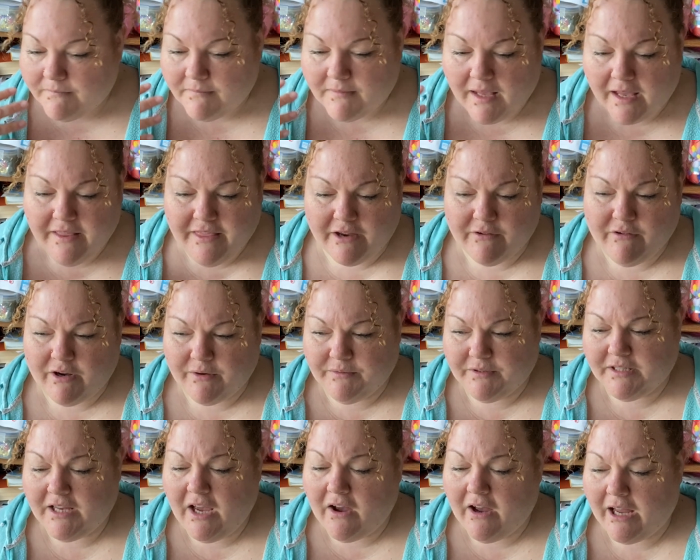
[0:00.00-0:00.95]
at their own
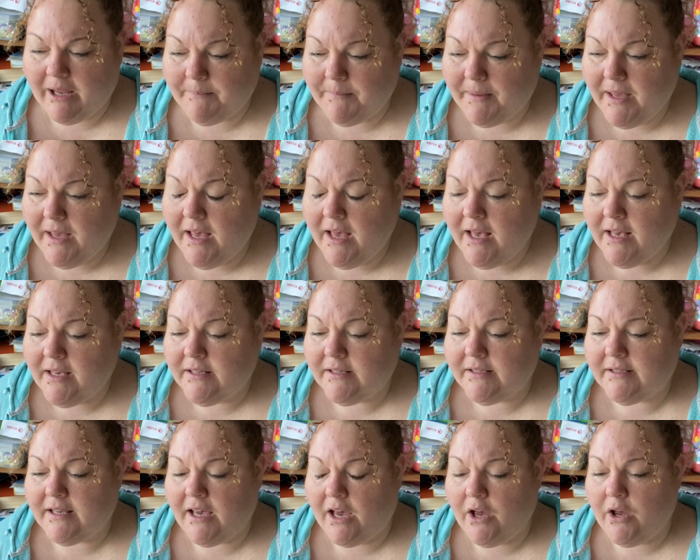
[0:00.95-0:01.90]
time.
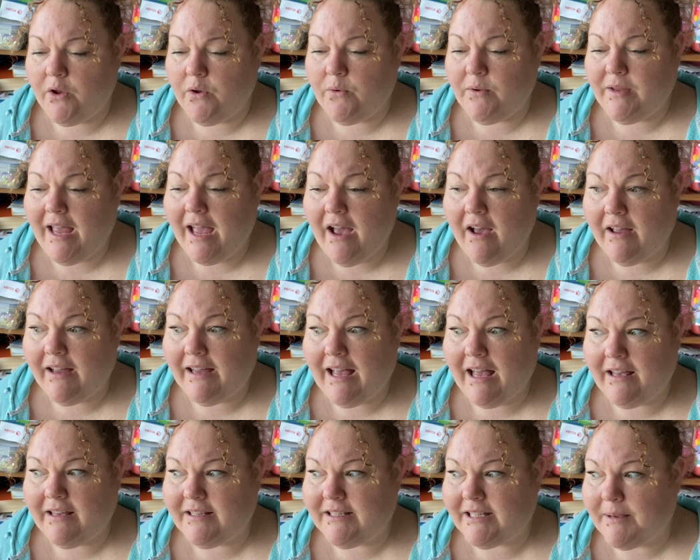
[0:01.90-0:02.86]
So yeah,
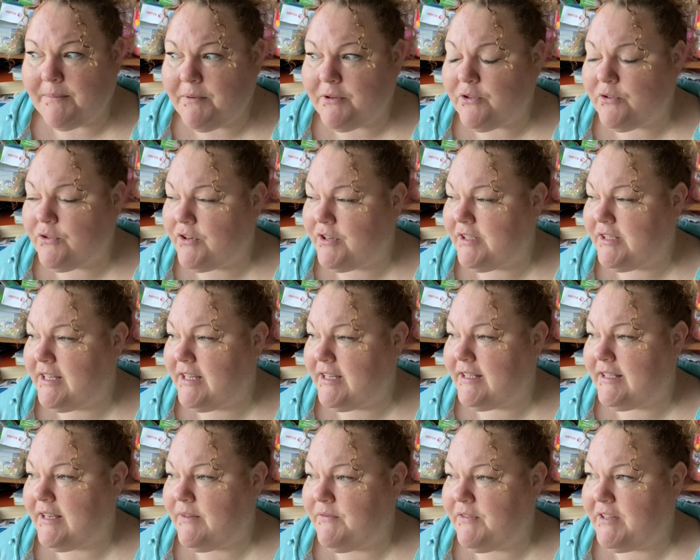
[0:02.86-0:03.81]
I stumbled across
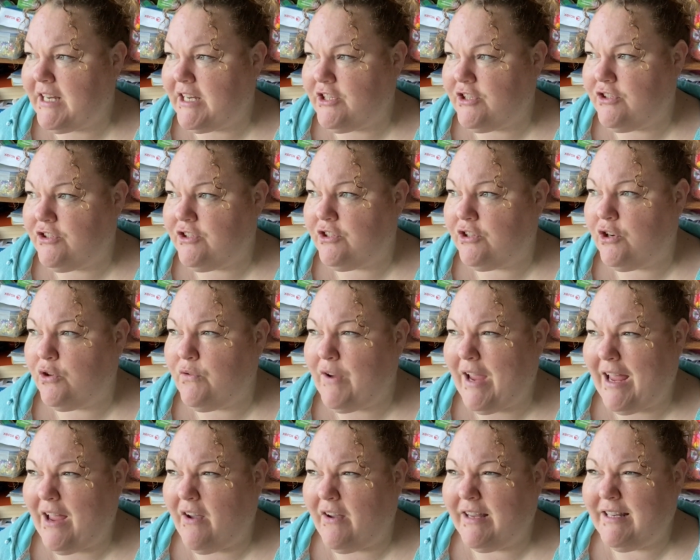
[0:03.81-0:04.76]
this Invitations to
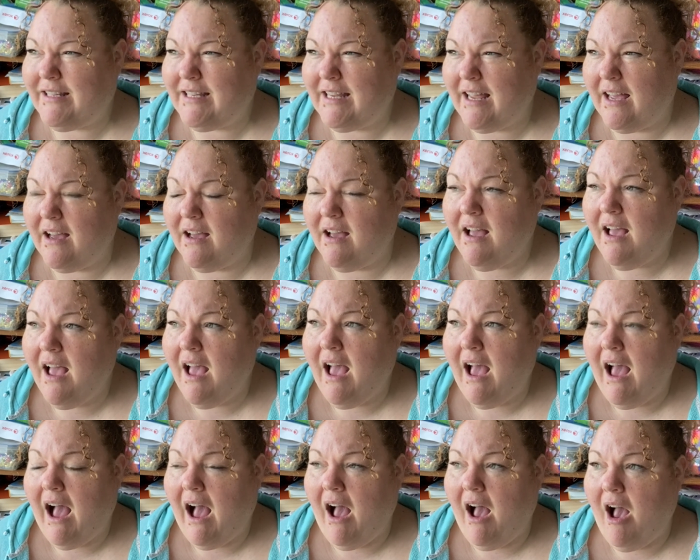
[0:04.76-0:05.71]
Create idea,
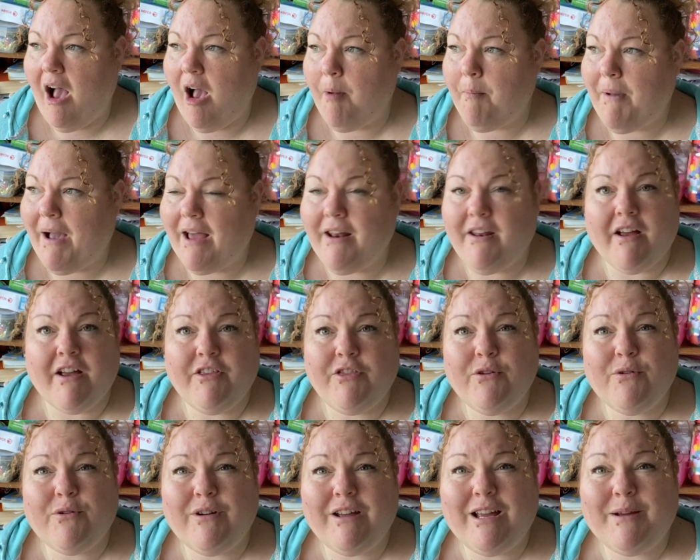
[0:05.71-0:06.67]
and I
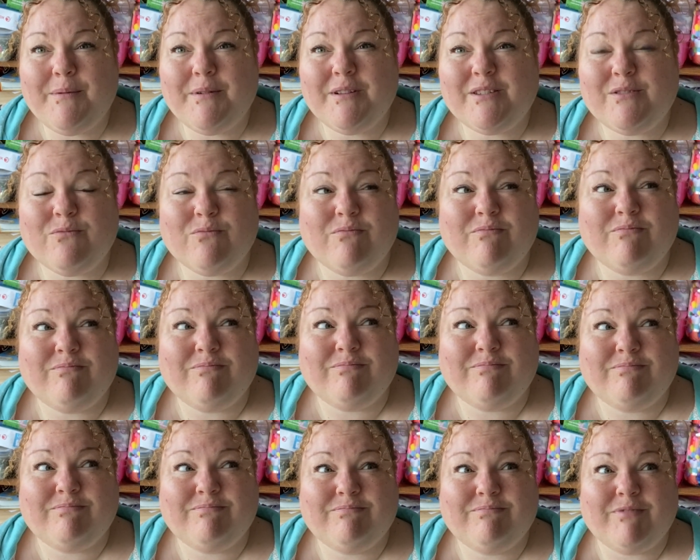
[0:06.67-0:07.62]
thought it was
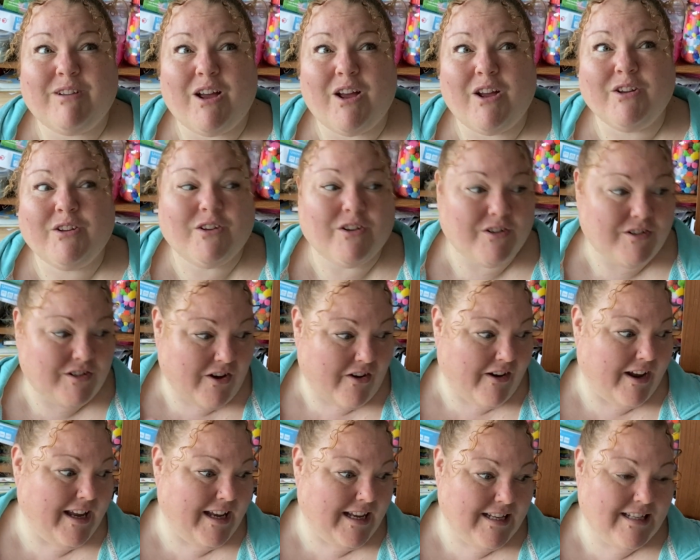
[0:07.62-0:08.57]
a good
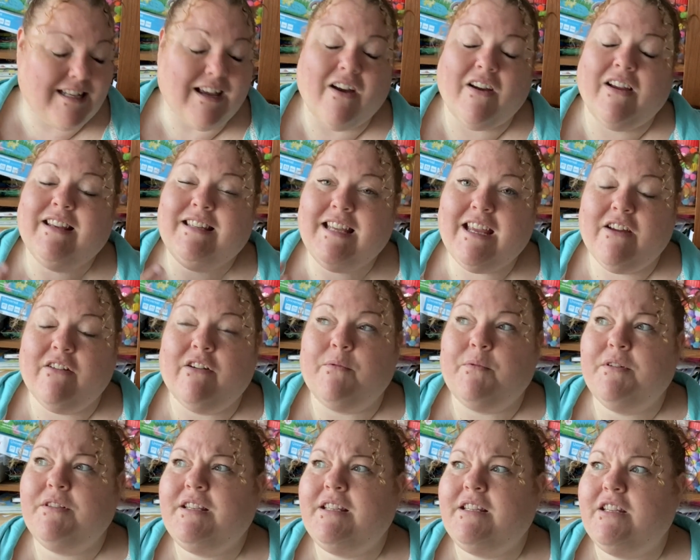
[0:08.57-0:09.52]
idea. I
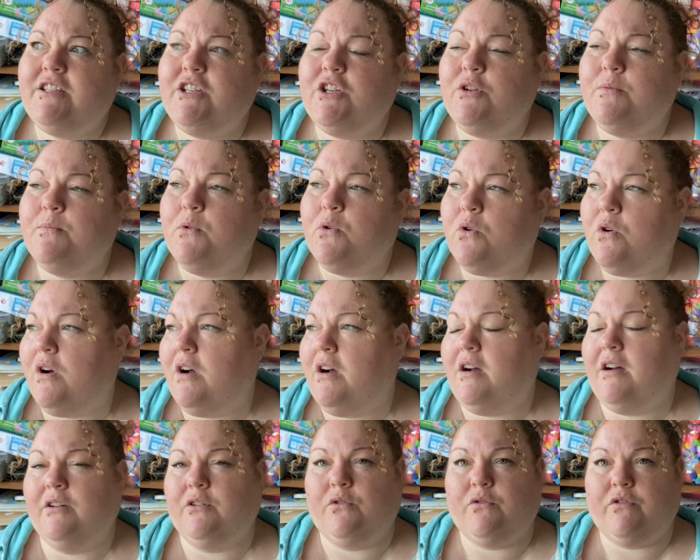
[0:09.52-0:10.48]
wanted to do more
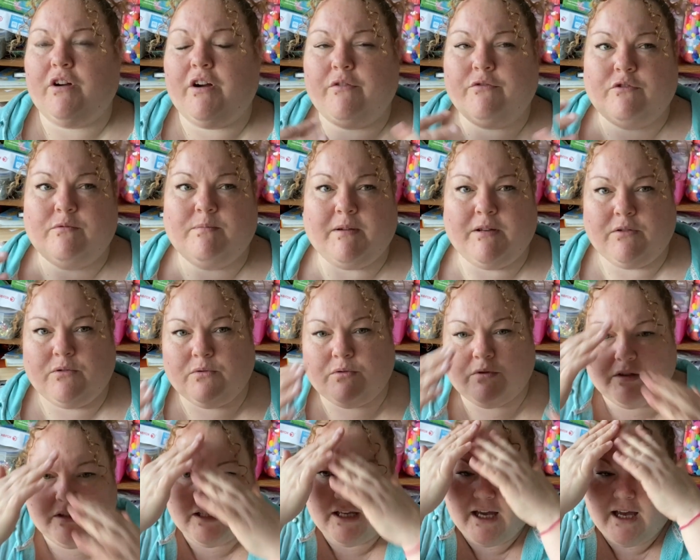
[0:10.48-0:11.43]
art and craft with my
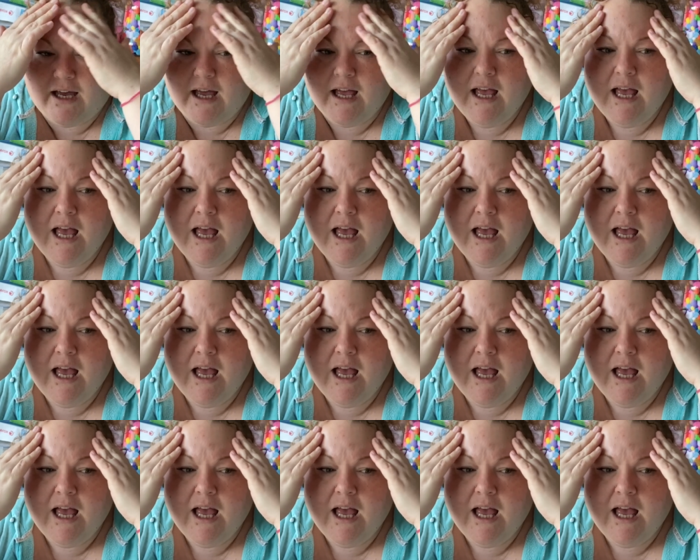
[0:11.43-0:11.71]
daughter,